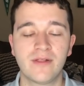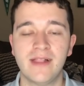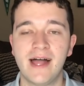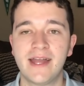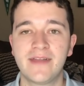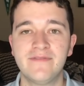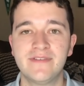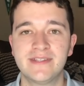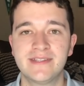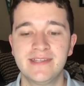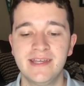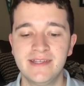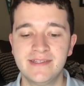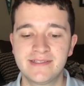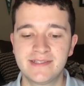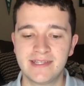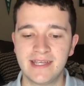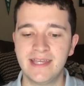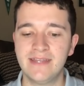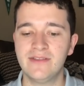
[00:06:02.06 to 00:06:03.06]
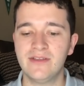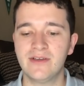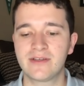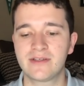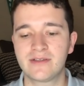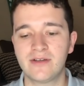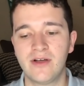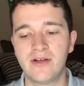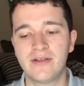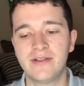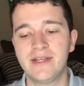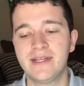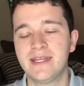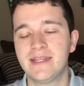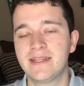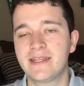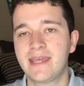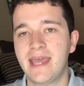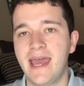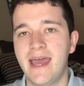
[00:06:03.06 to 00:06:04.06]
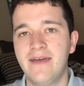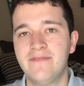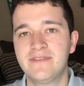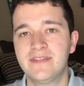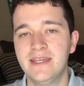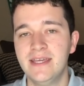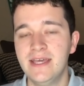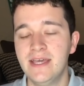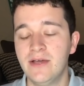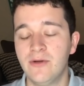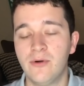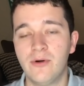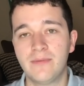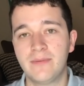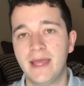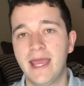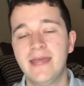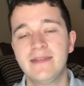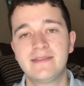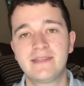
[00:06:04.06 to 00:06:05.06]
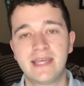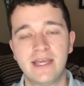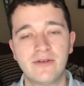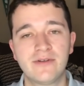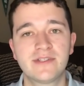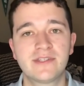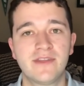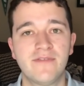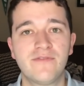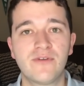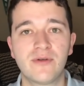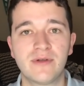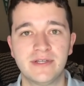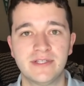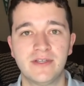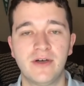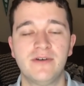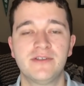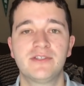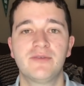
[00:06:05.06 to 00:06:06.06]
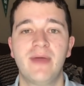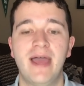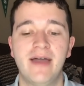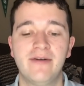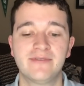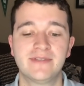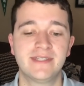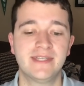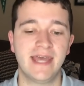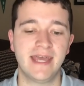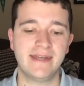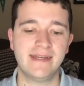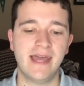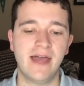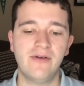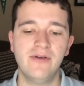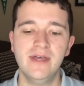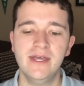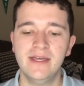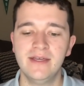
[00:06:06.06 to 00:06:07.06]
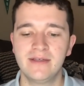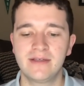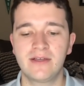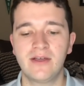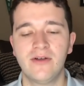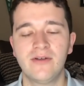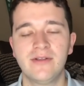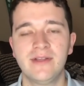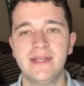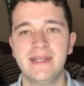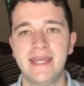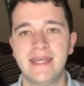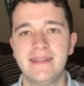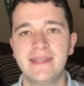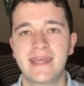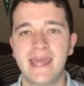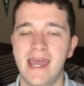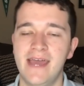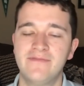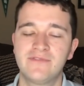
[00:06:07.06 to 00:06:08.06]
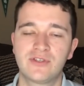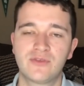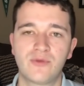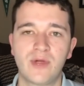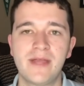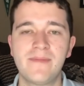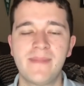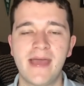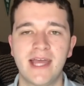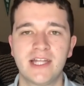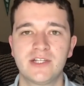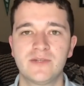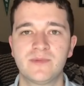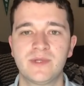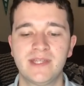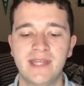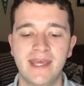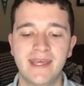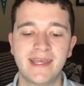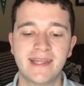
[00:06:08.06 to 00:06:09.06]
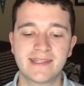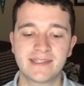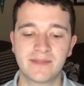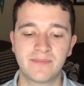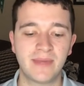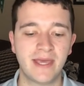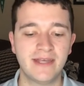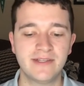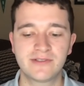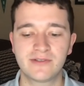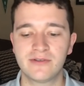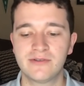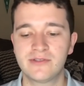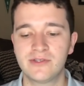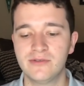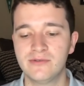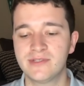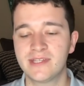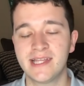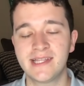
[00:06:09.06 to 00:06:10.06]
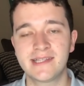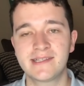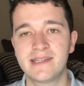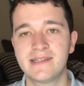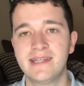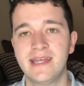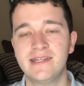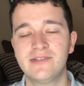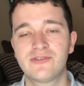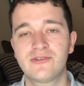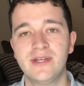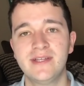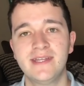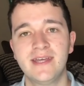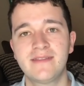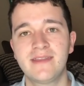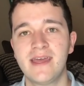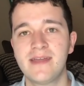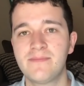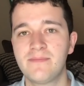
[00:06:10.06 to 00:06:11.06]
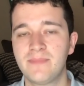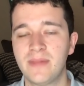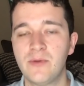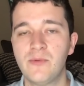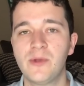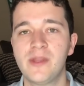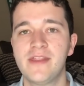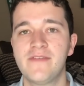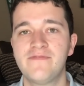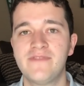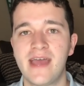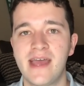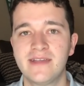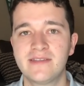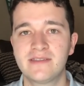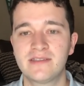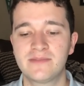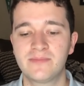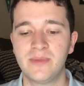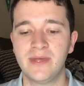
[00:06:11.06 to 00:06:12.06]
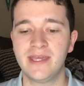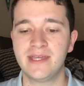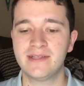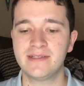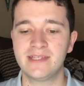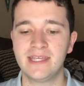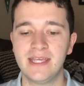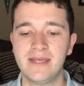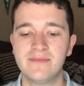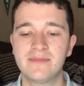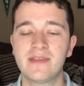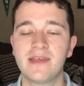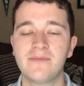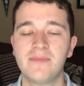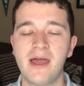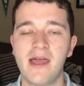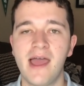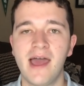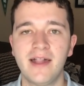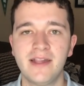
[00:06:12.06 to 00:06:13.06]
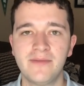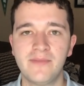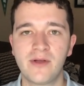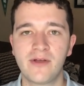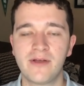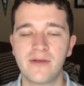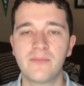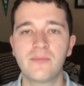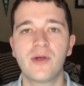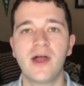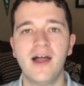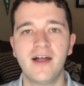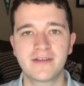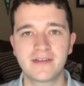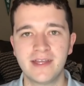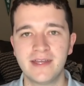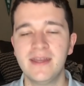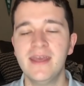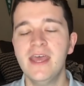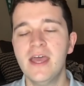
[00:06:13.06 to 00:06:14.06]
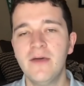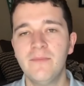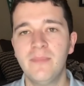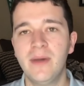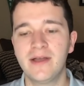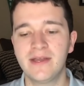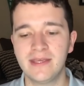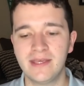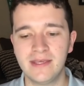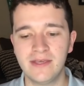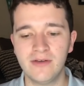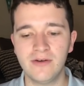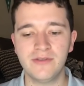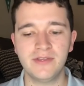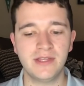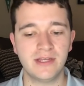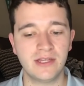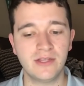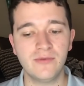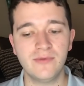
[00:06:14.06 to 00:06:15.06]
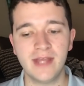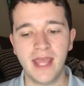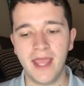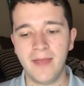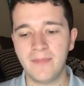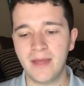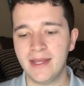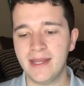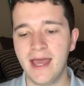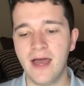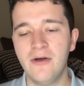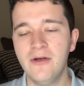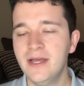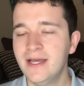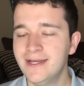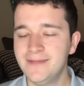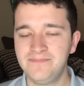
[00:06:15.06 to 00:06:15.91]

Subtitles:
a lot of assists. And look, Garland and the Cavs, well, and Caris LeVert is also out today. Now, Garland and the Cavs, great matchup today against the Pacers, who since the trade deadline, been one of the fastest playing teams, led by Haliburton, Brogdon, Buddy Hield, and you name it. Now,